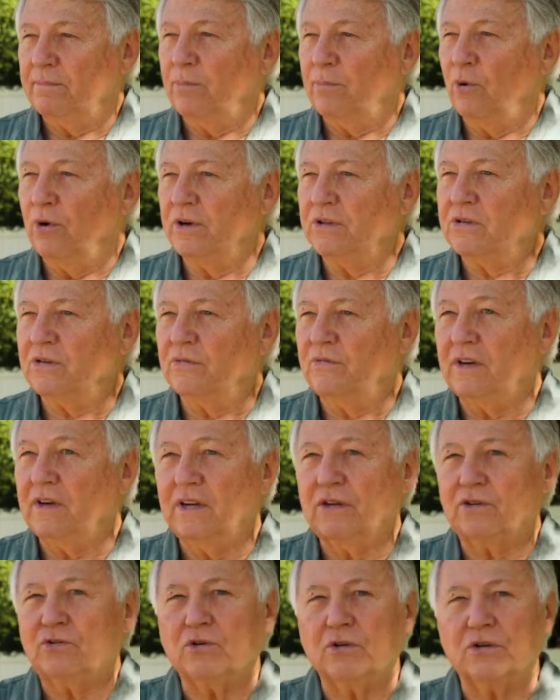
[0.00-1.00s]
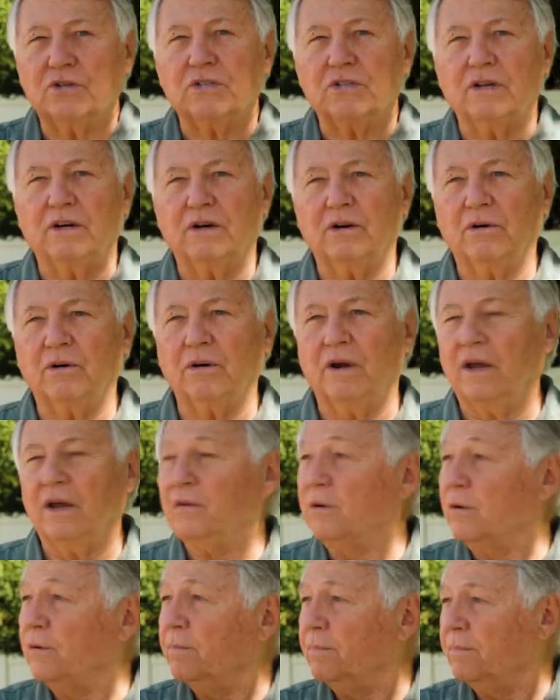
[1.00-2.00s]
points of interest that are
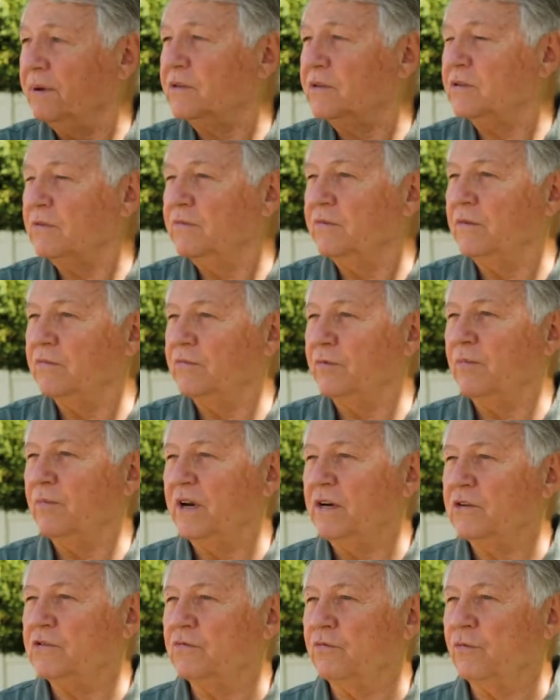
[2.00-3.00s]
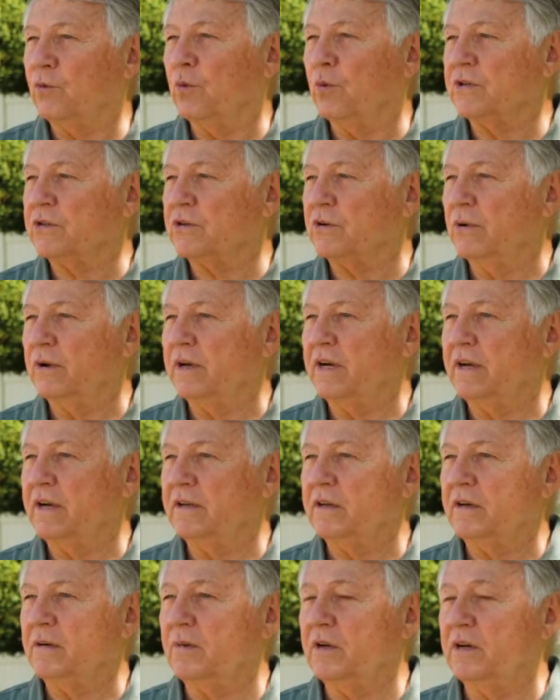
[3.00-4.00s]
other bits of information for what's going on
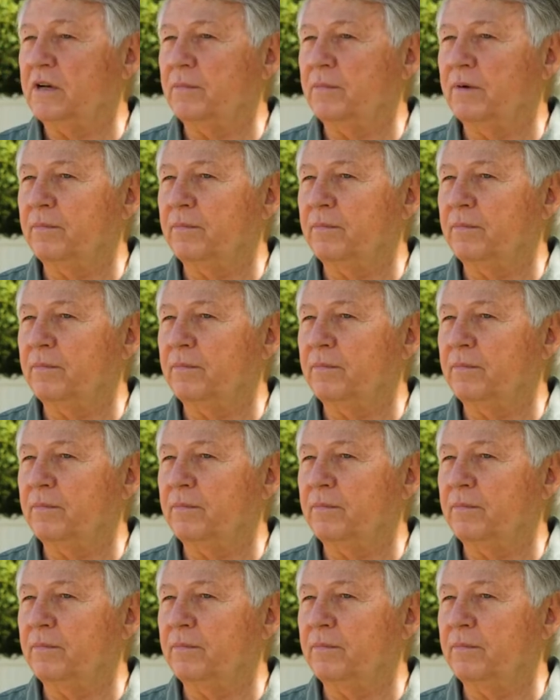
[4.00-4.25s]
in the community.